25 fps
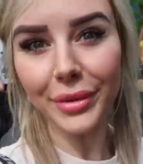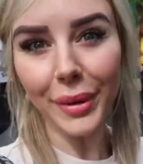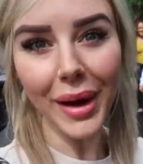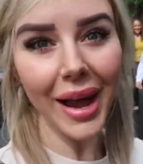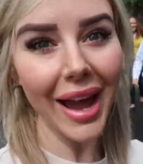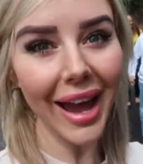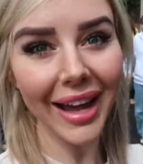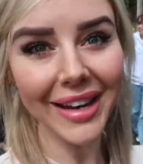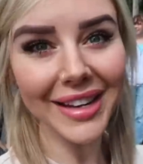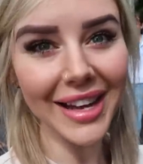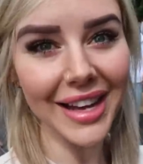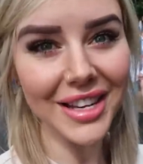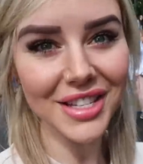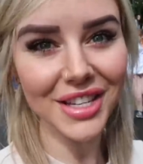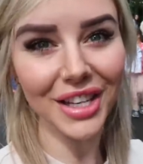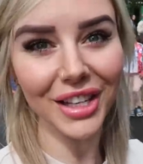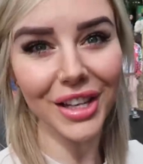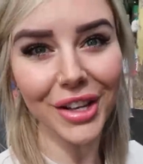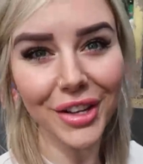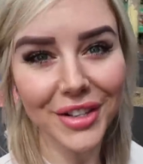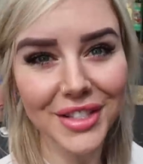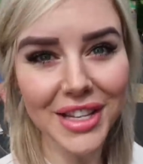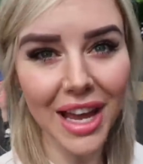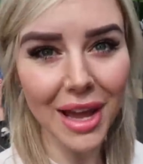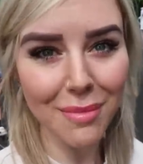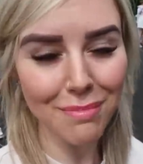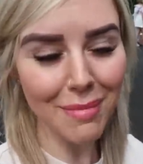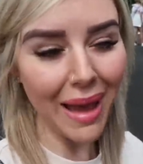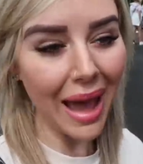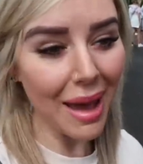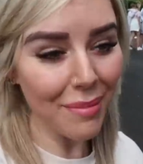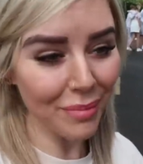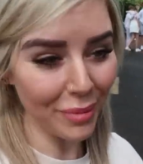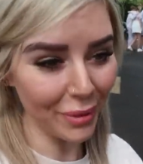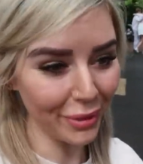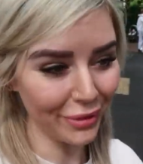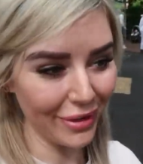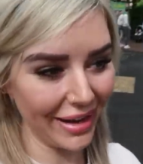So I hadn't actually looked at a
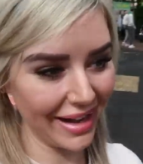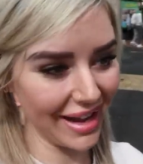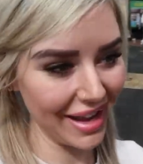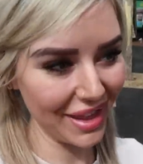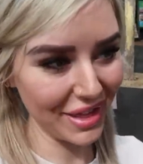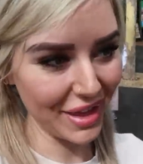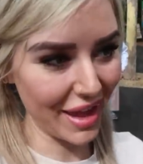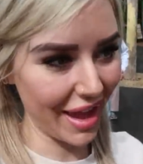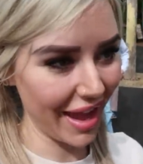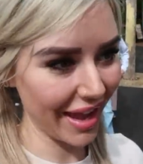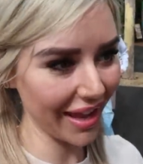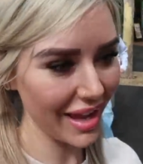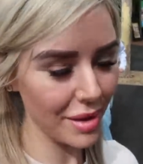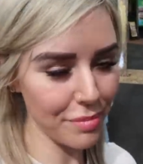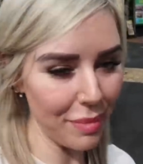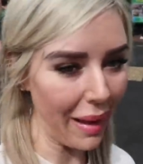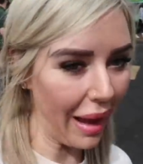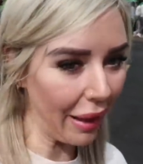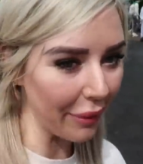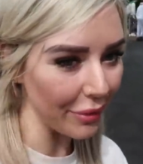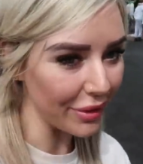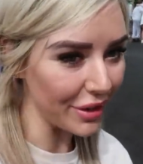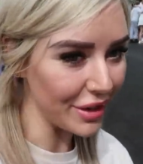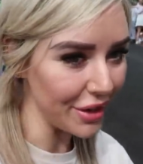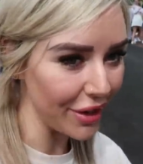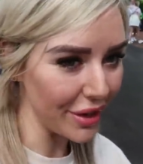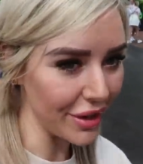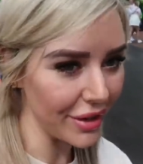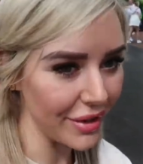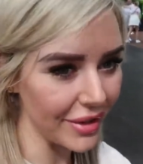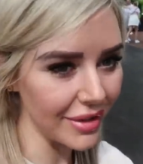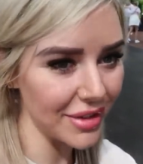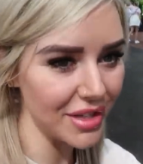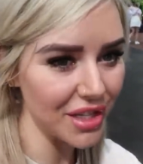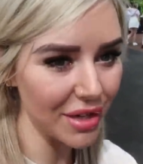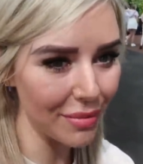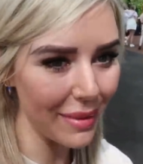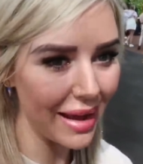map or anything about the
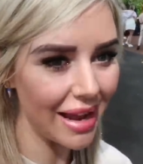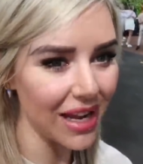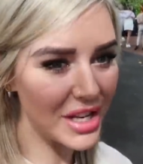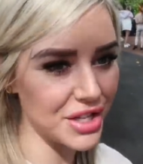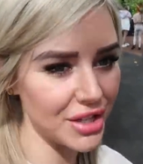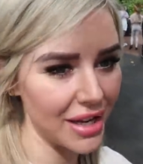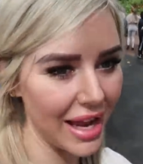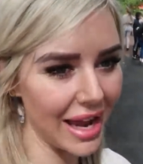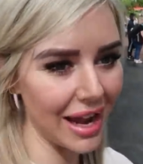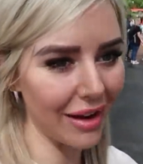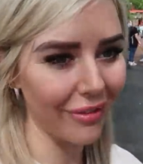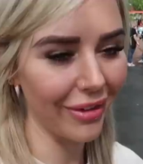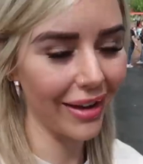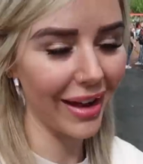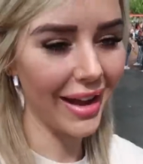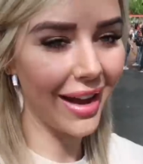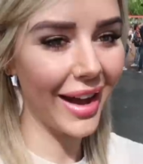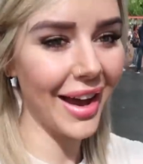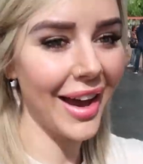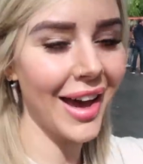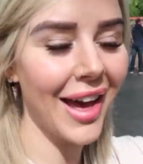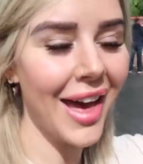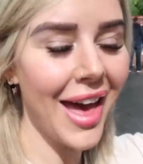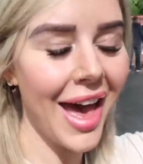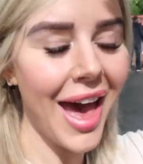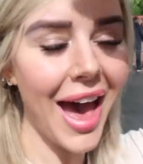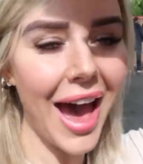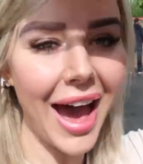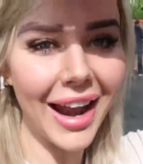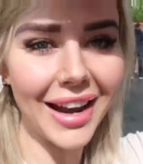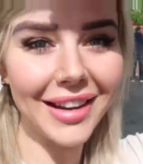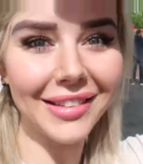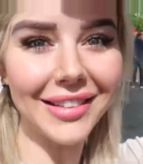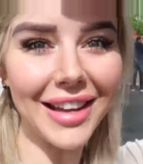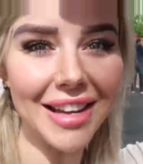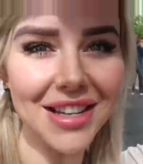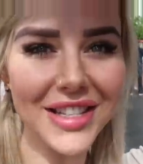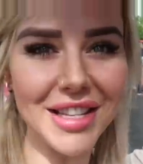new Jumanji area, and
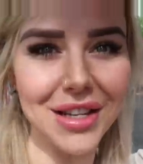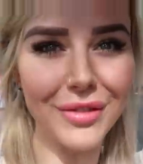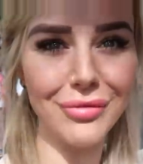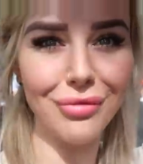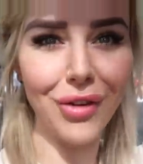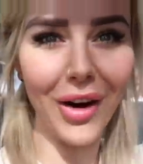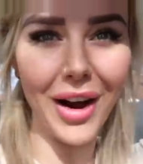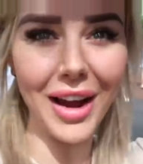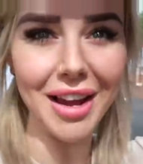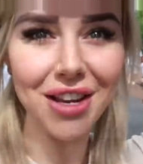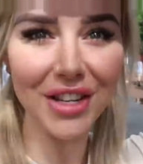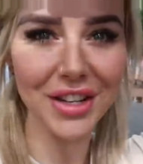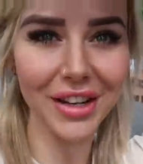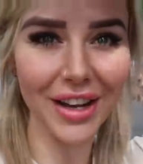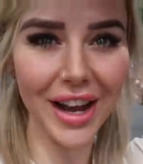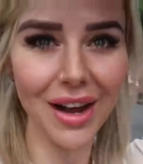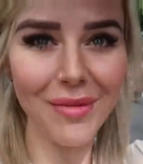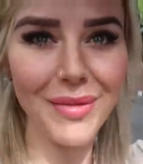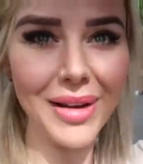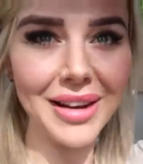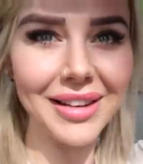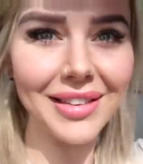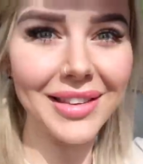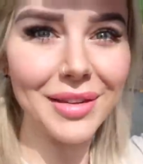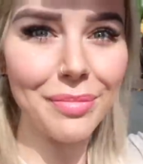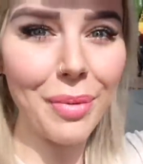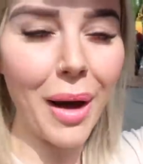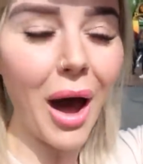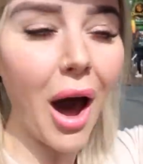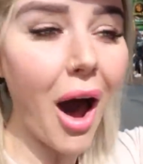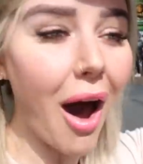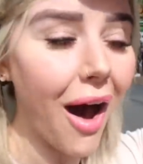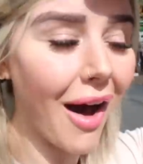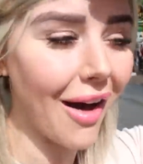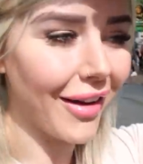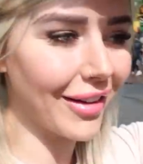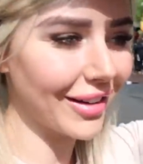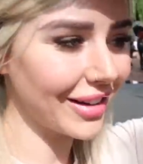it's actually right as you come into the
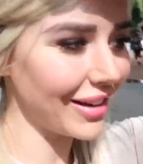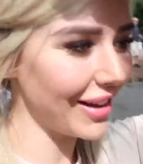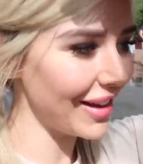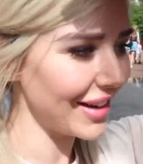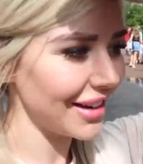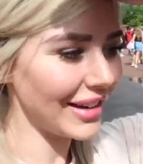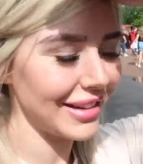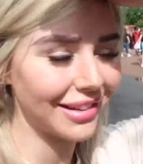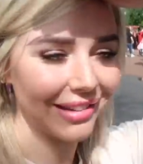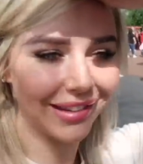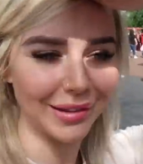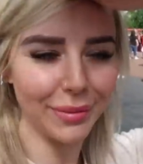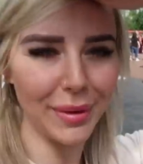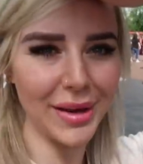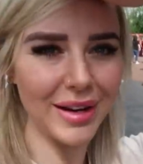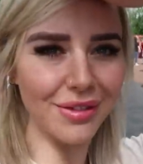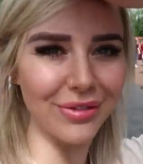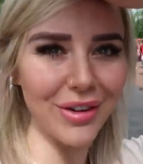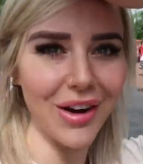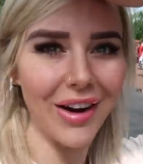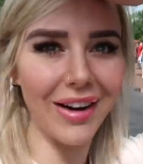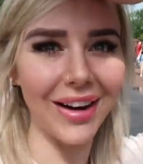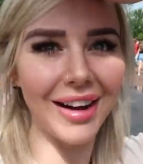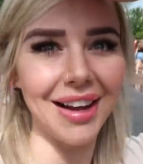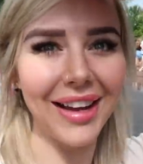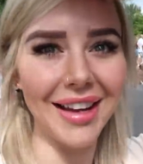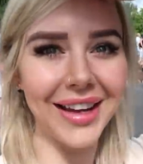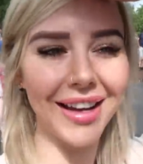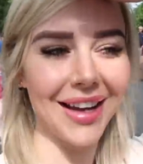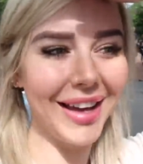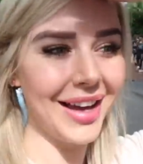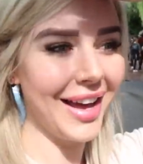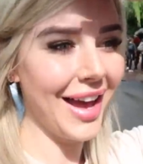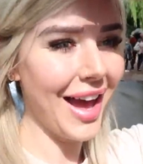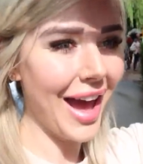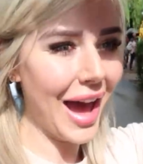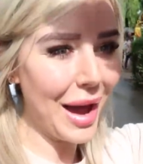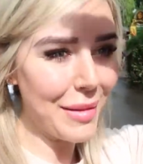park, like you swing a right
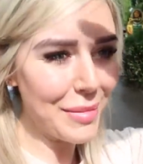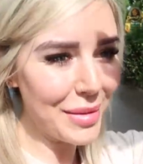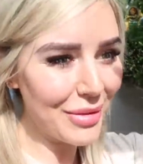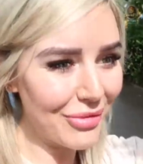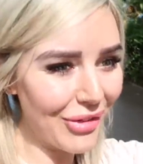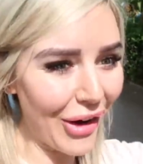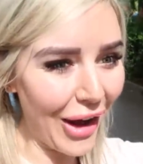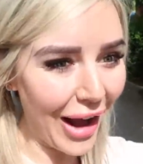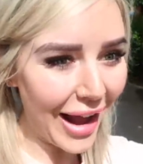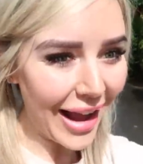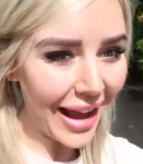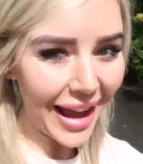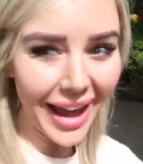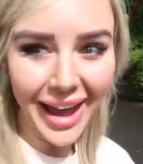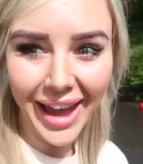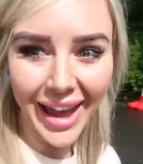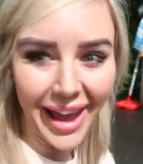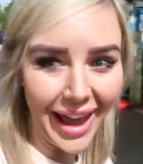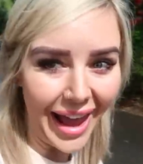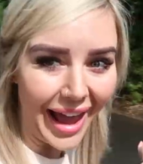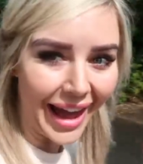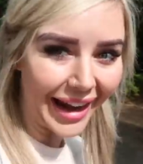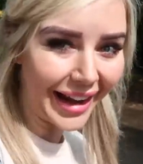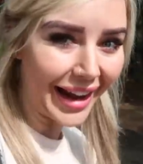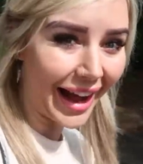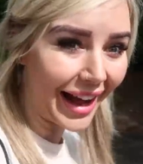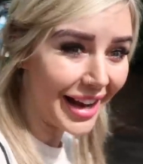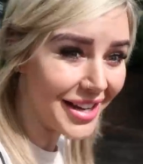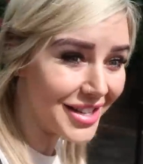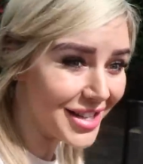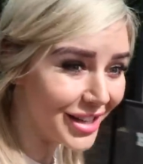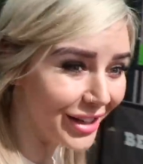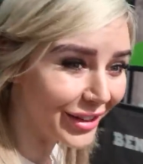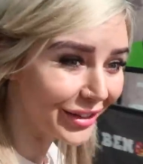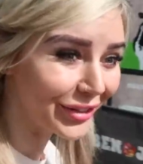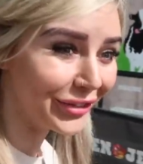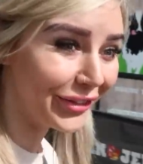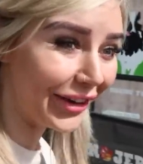and we're right here, and it
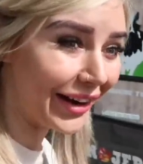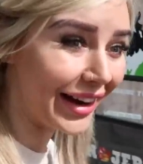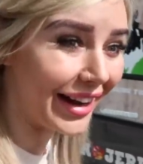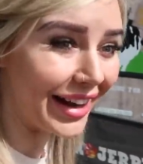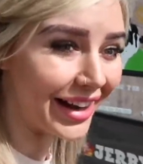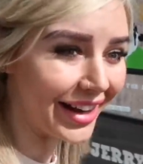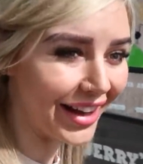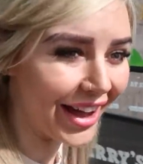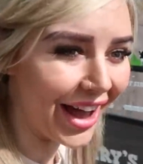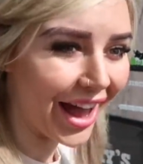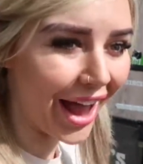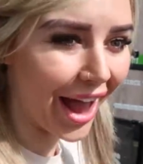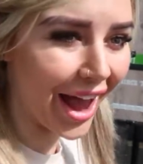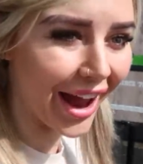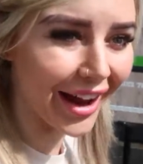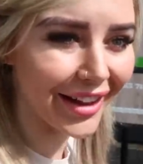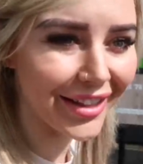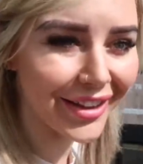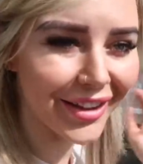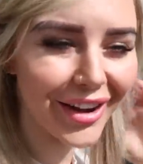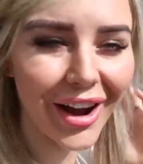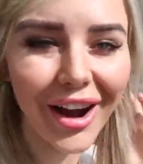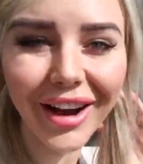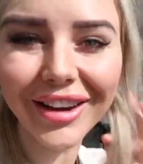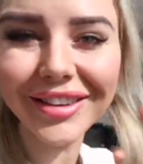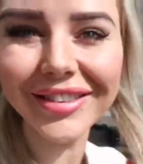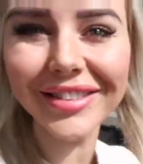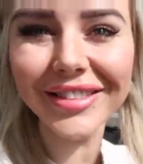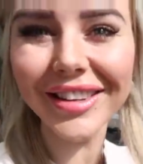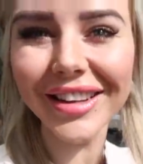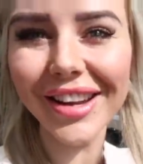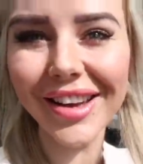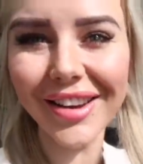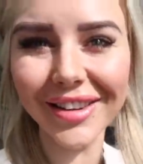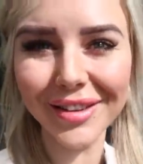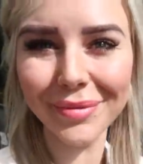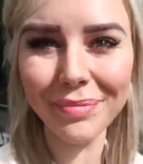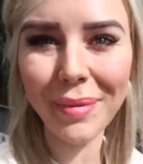actually looks really good. The coaster
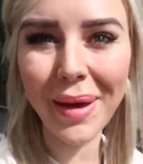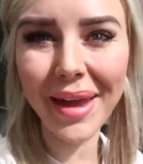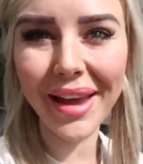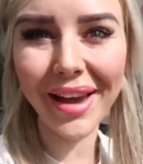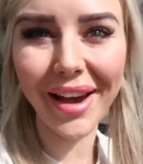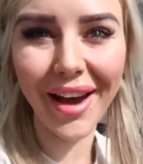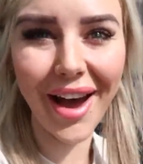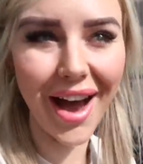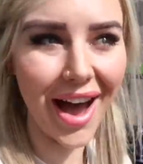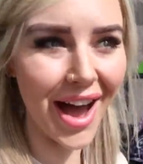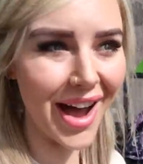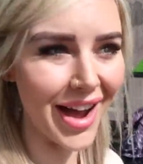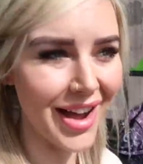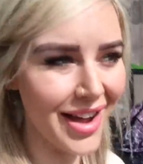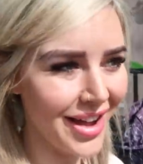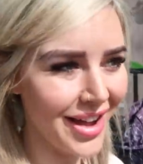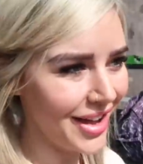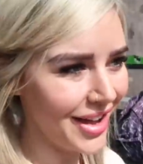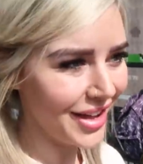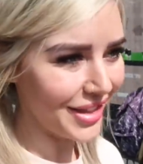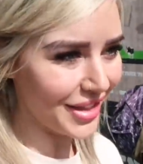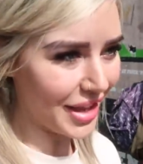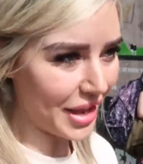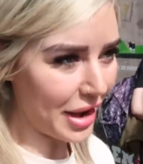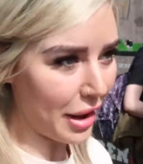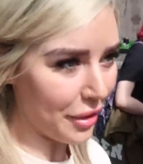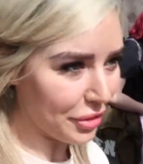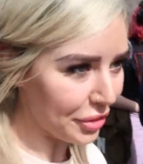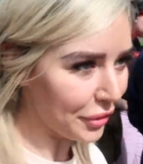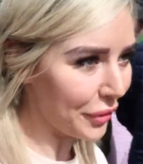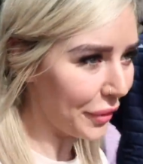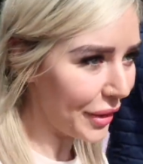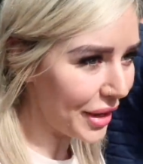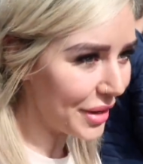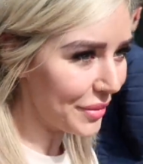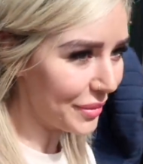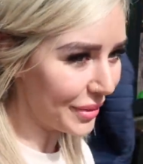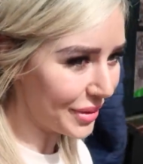looks bigger than I
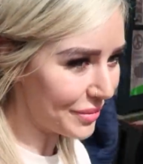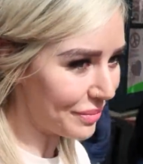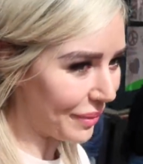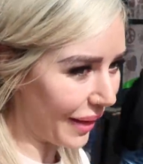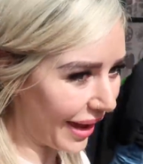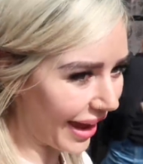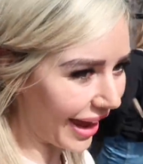thought it would be.